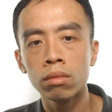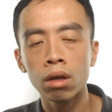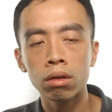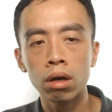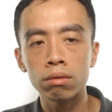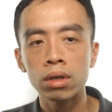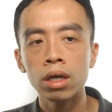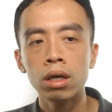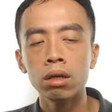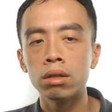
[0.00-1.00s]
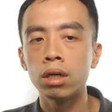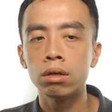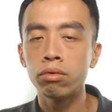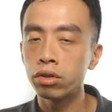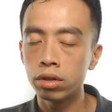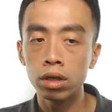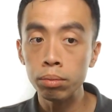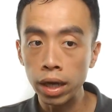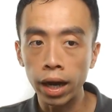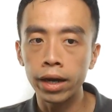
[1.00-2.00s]
Now, the rationale
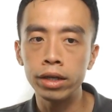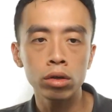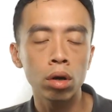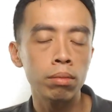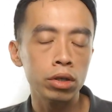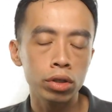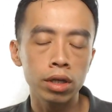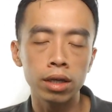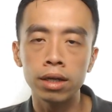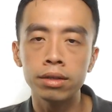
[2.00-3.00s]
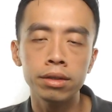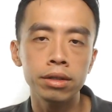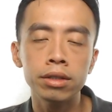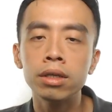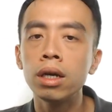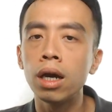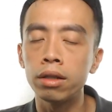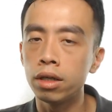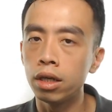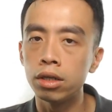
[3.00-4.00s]
behind combustion analysis, I
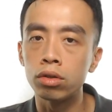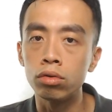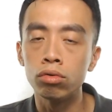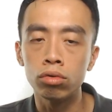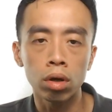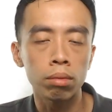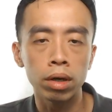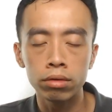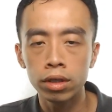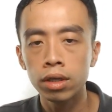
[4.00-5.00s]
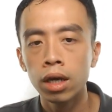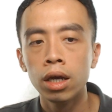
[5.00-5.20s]
think it is good to talk about it.